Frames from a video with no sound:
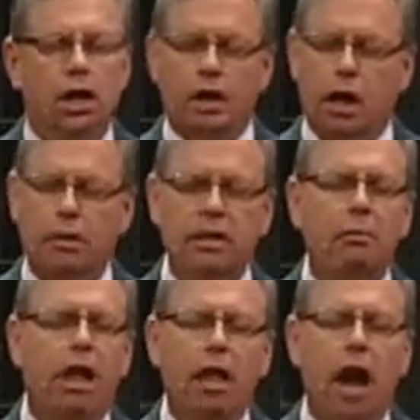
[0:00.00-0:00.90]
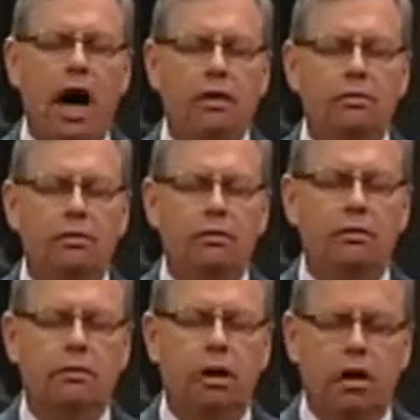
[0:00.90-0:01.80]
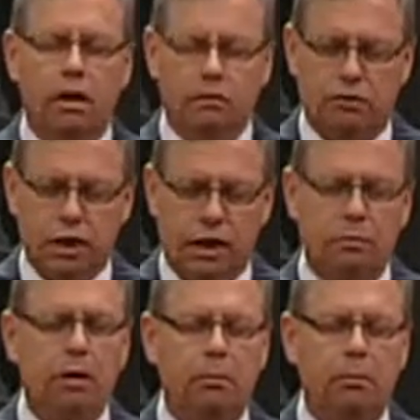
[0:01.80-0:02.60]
Come into my life, forgive me of